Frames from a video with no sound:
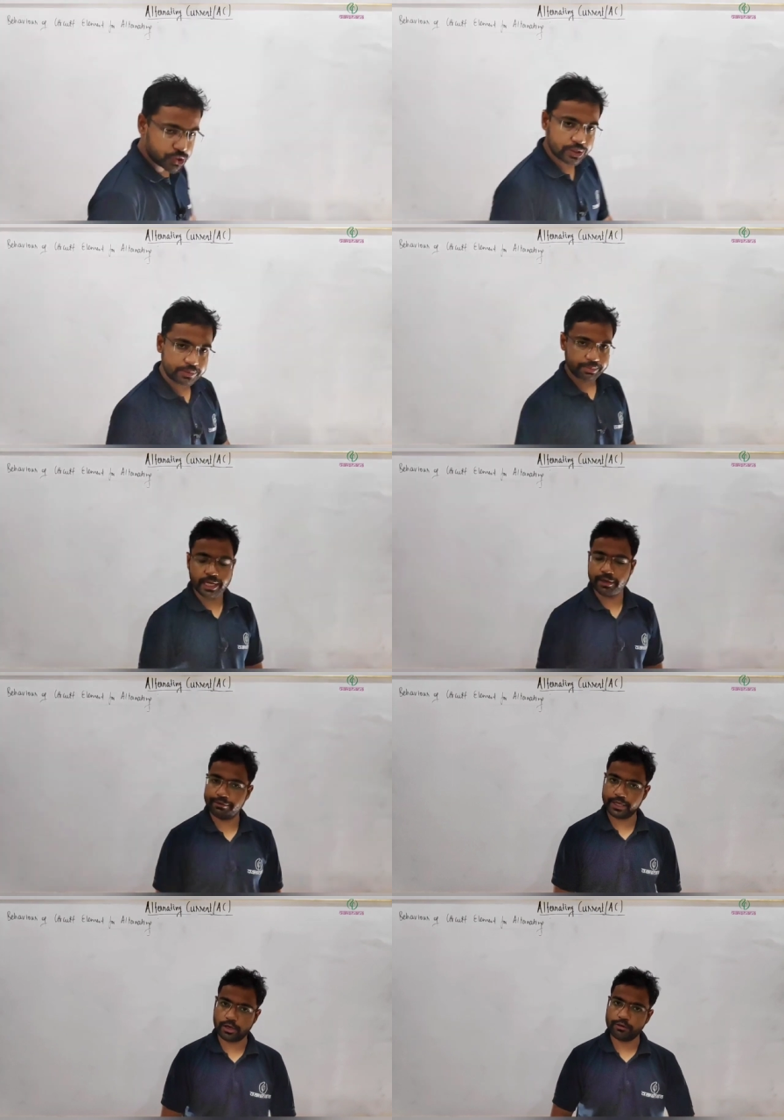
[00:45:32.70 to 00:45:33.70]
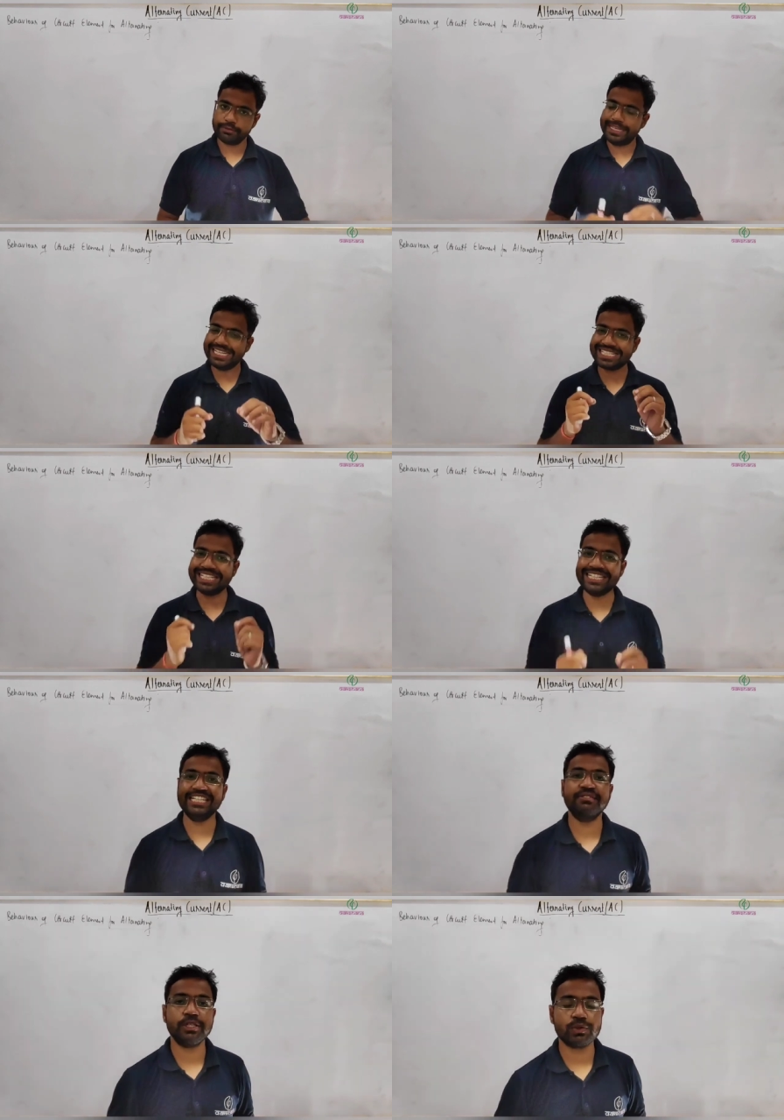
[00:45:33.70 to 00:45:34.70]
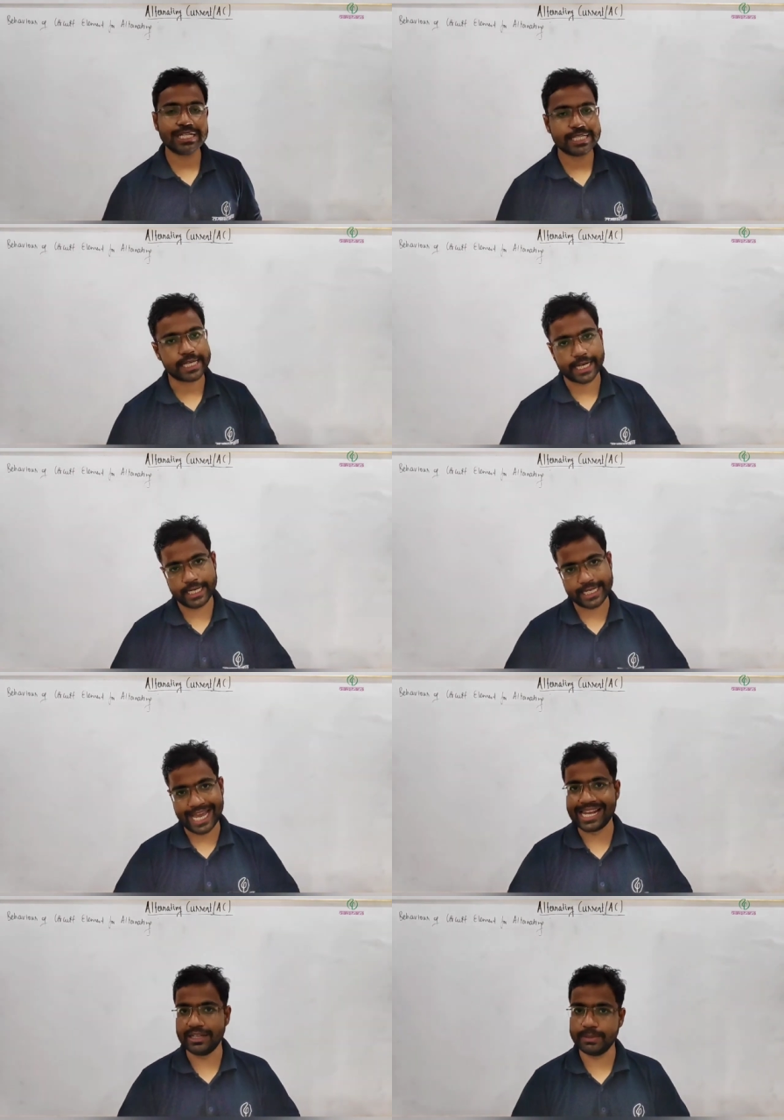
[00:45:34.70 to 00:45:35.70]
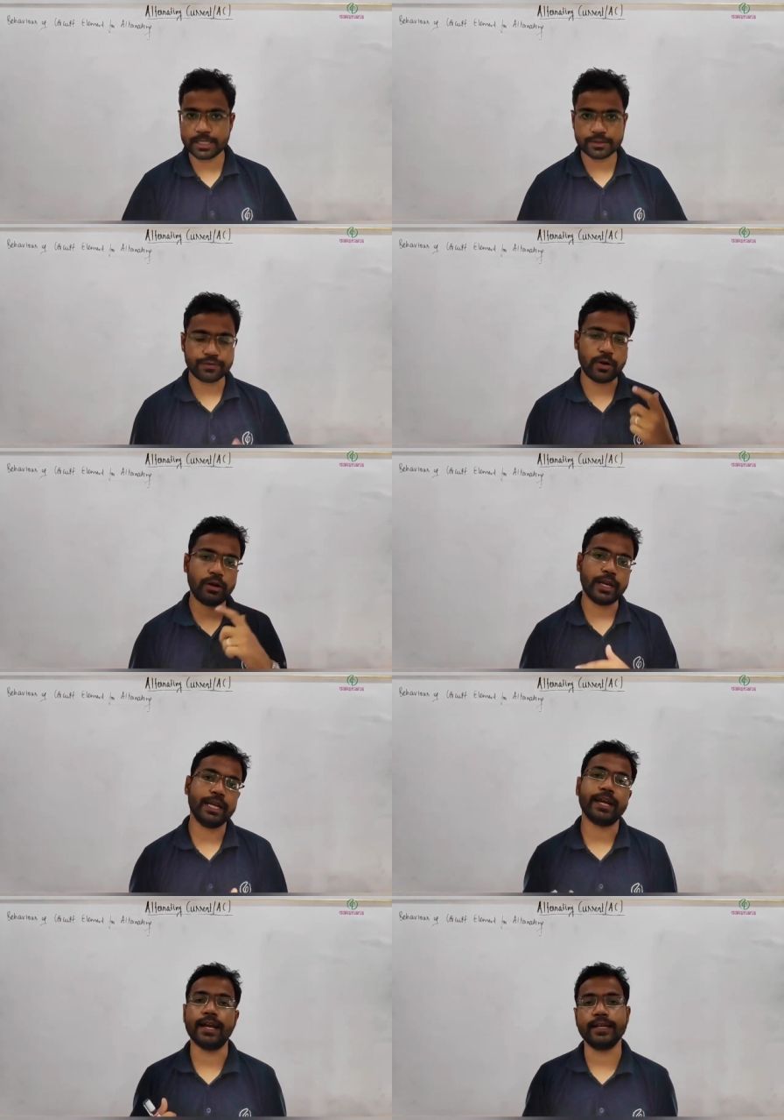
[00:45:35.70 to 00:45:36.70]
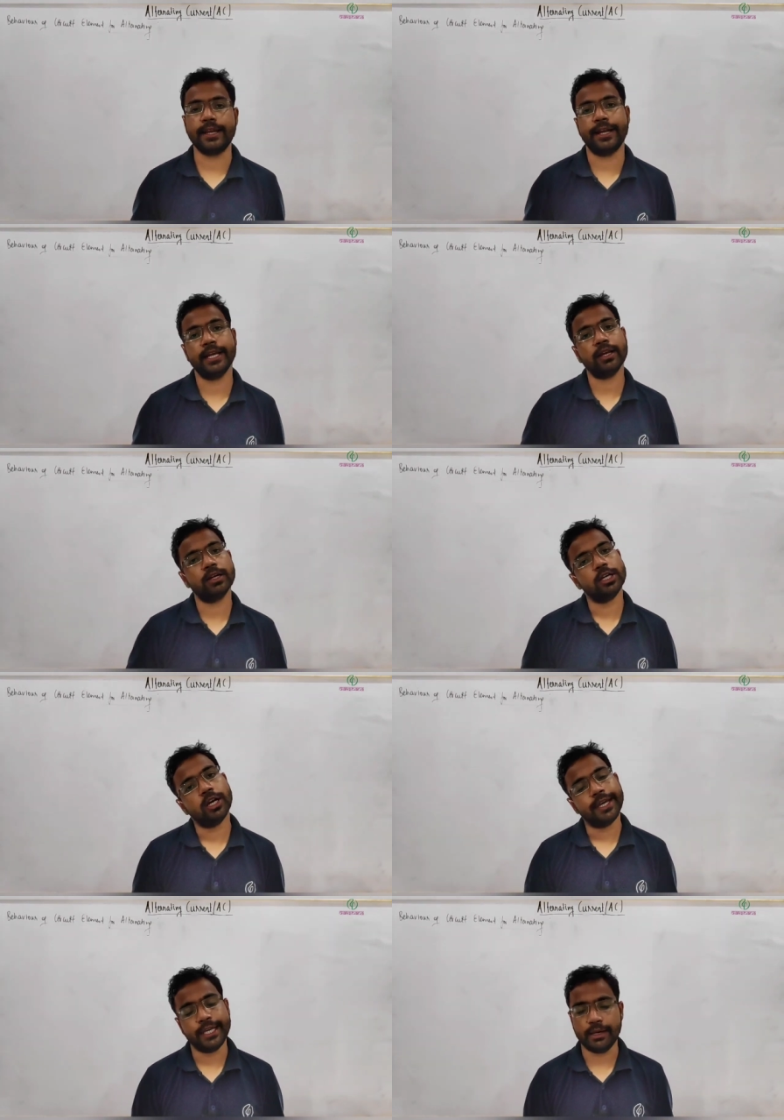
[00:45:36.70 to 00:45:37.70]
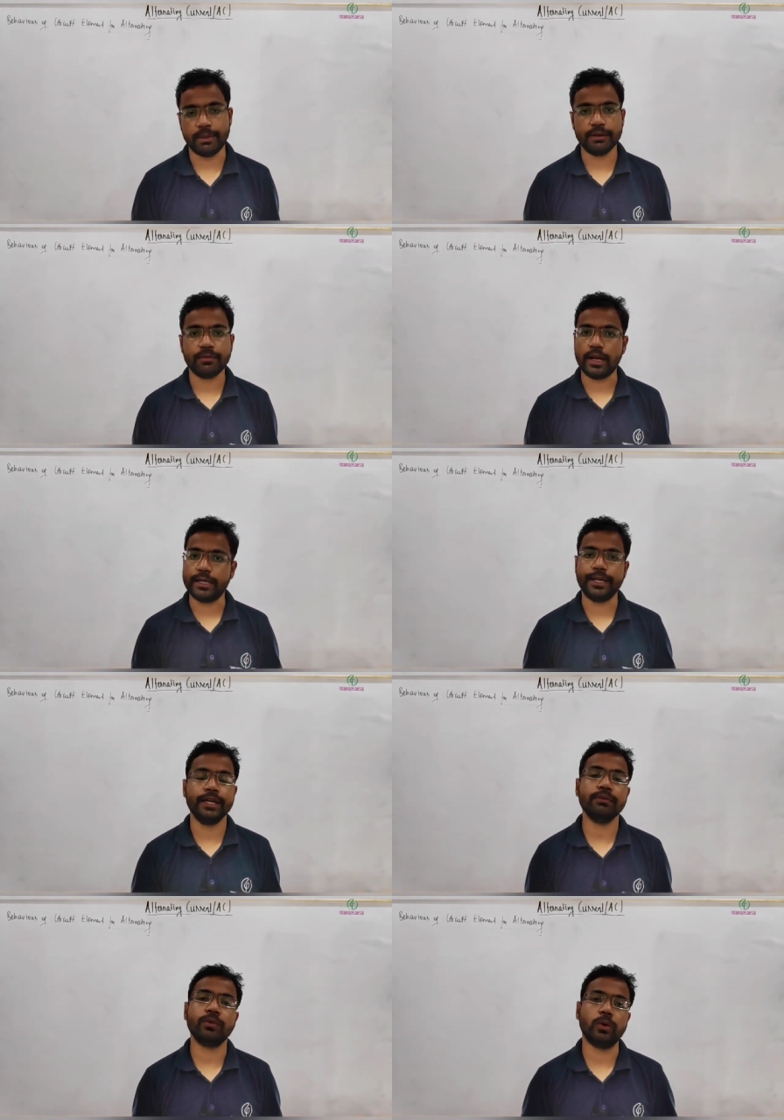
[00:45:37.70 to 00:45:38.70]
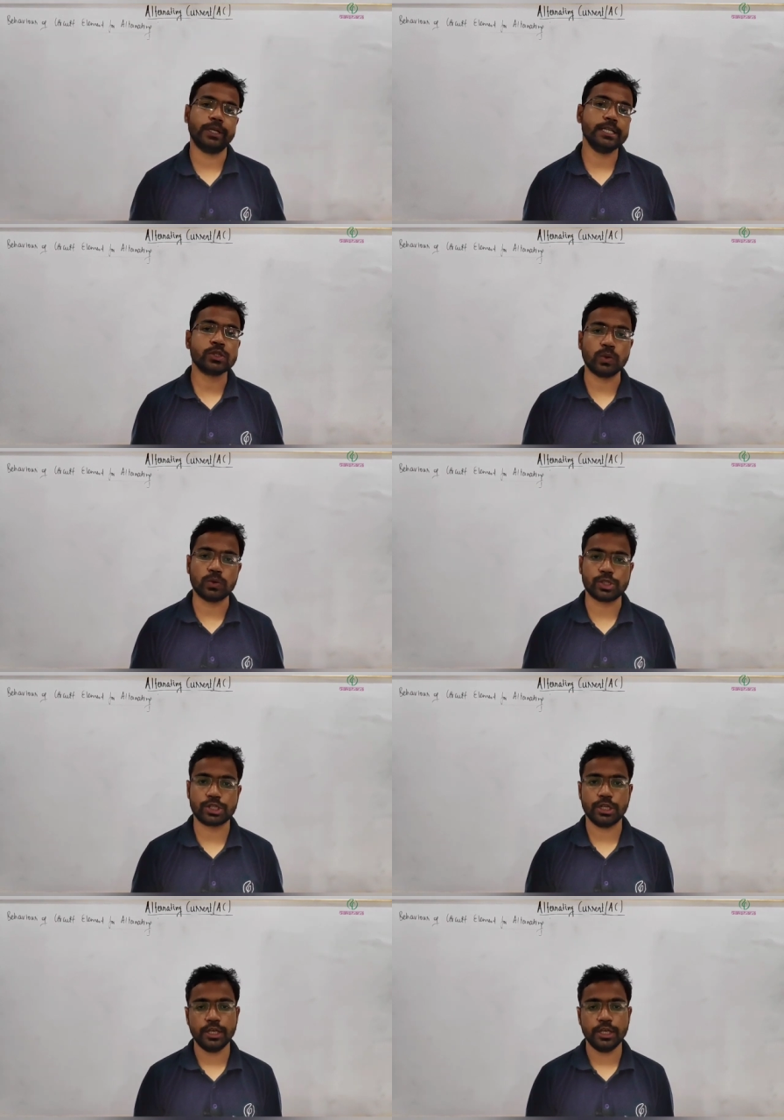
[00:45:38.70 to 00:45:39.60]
the behavior of each individual circuit element for an alternating EMF, alternating voltage source.